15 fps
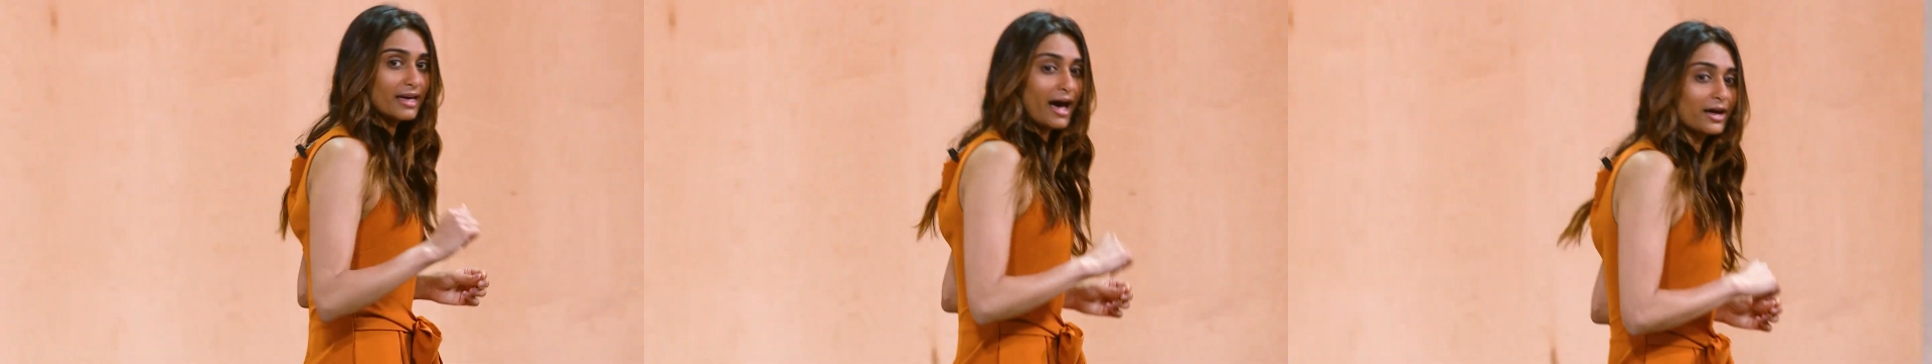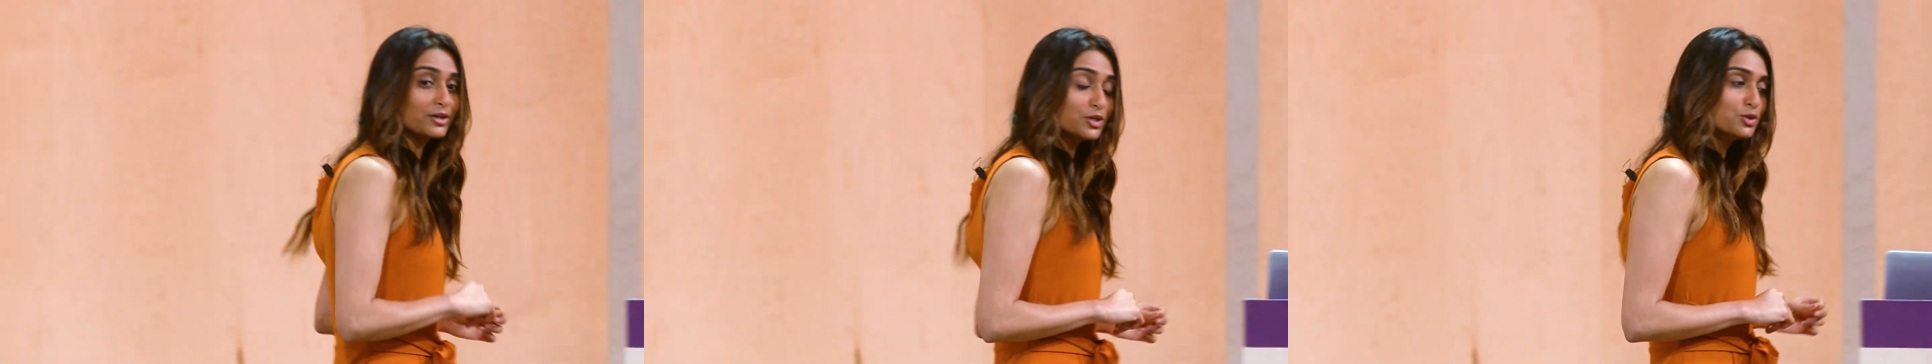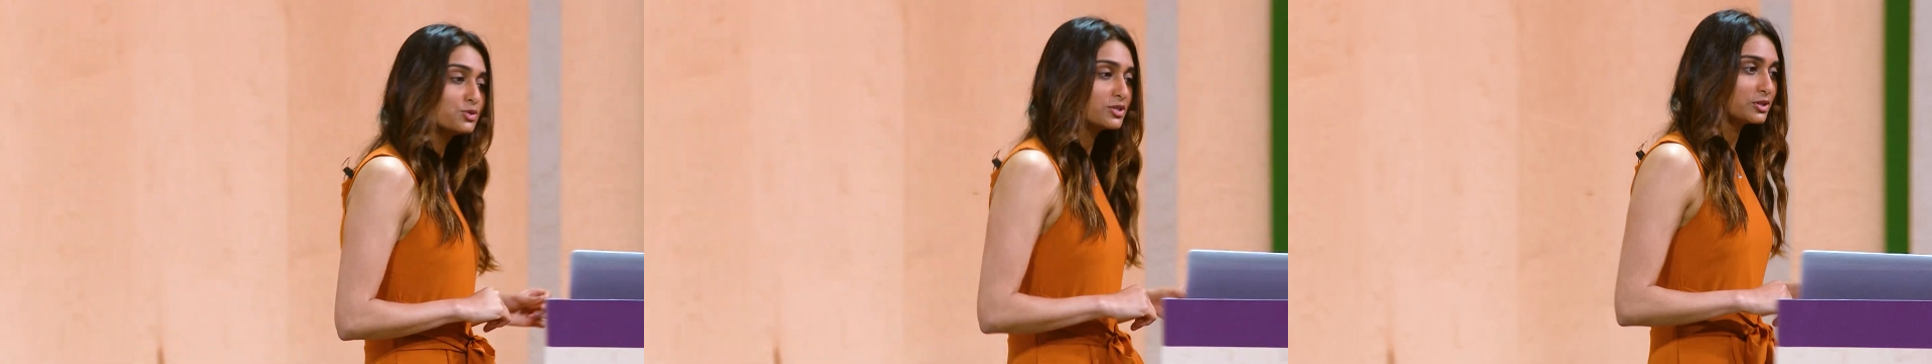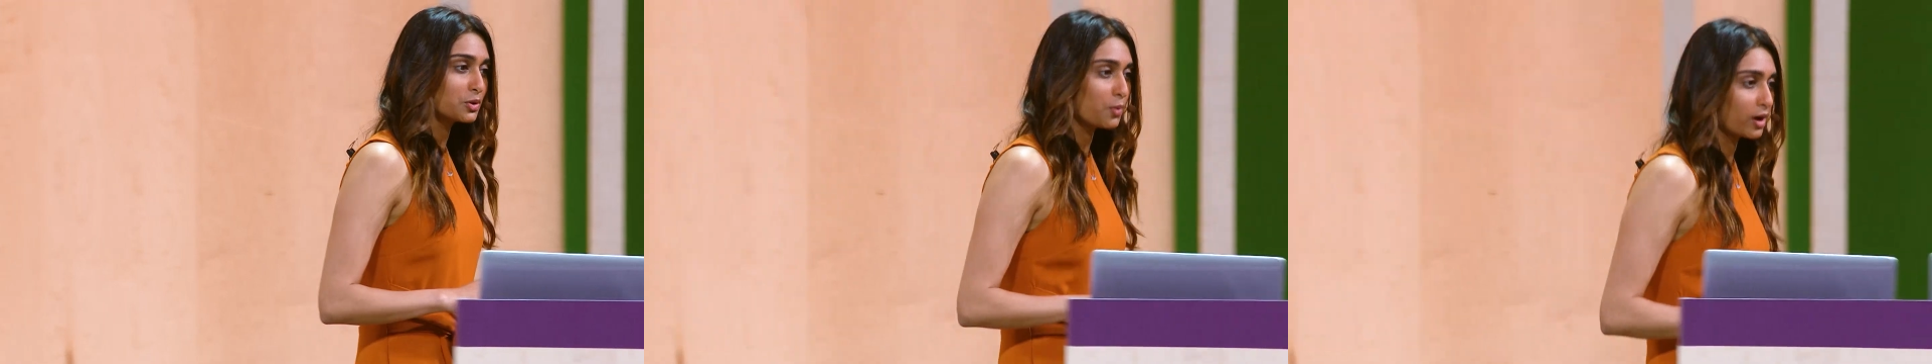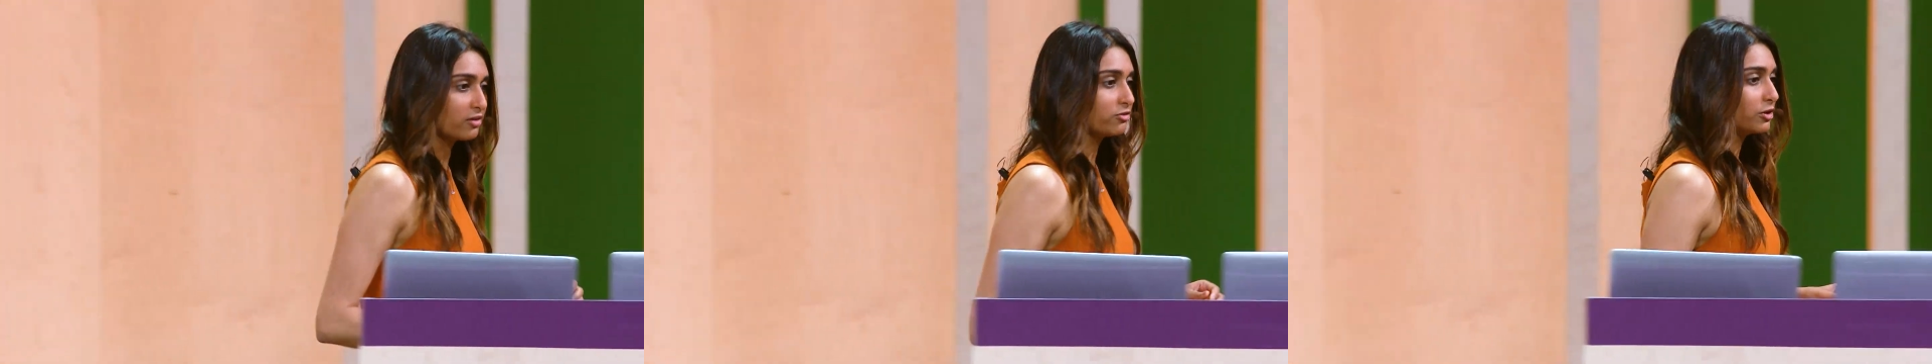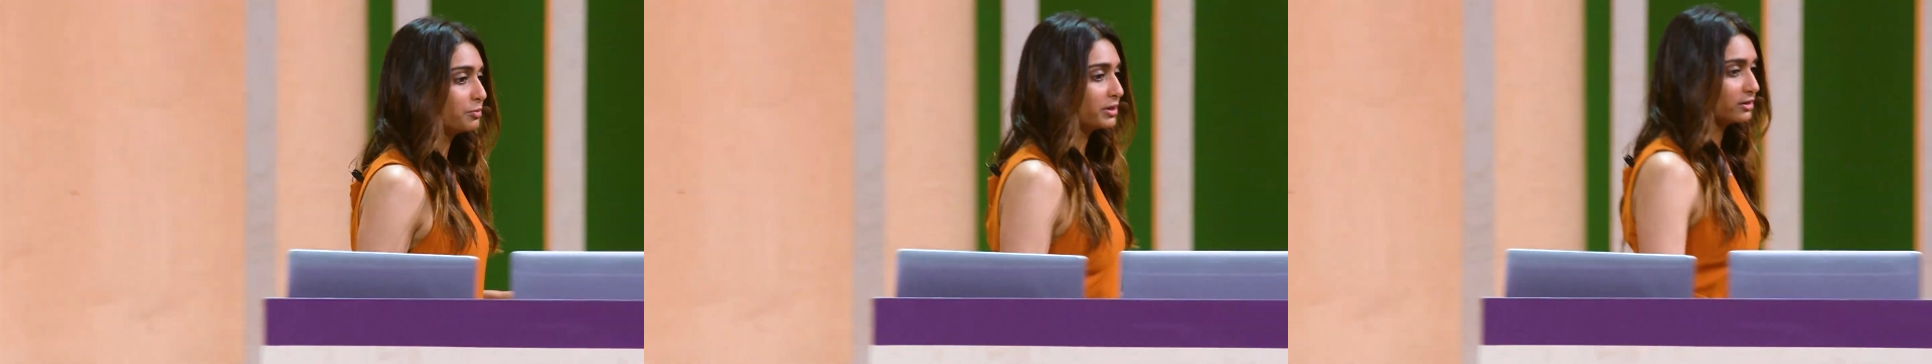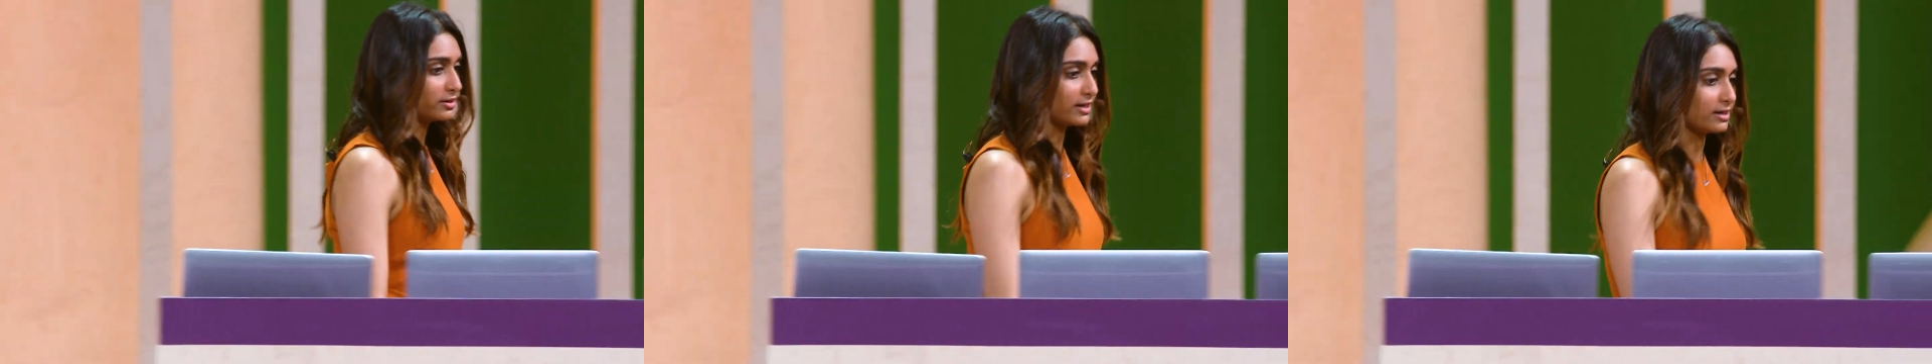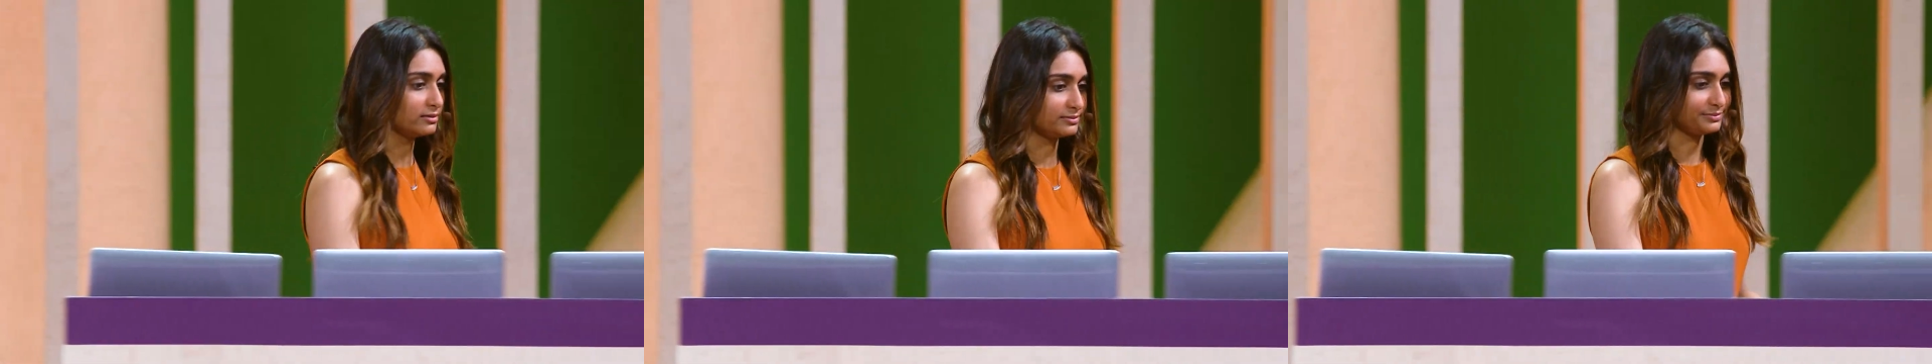that using the Workflow
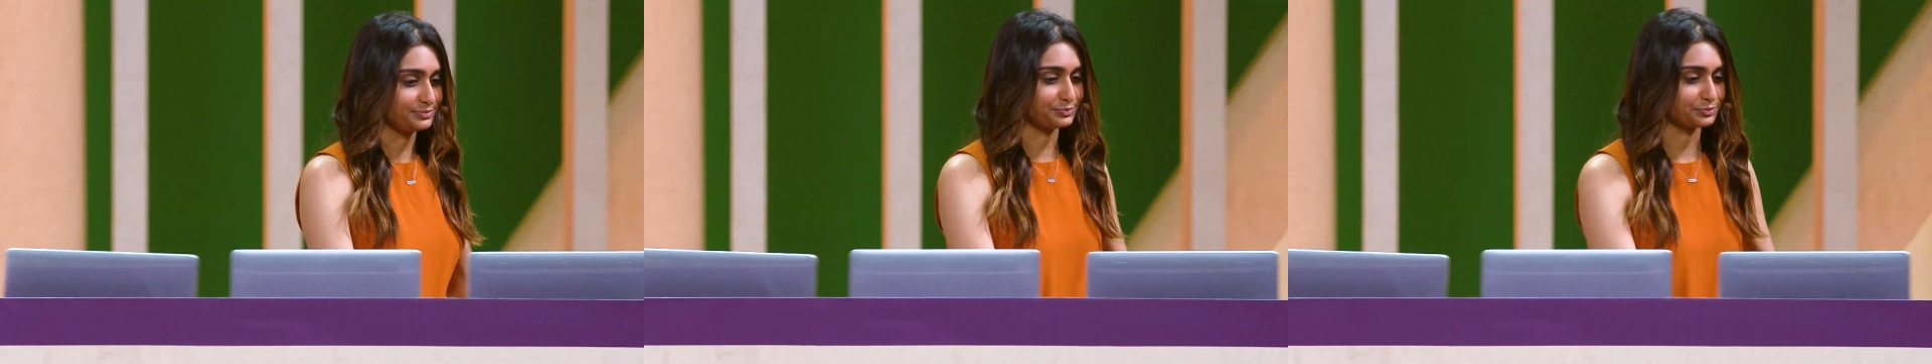Builder.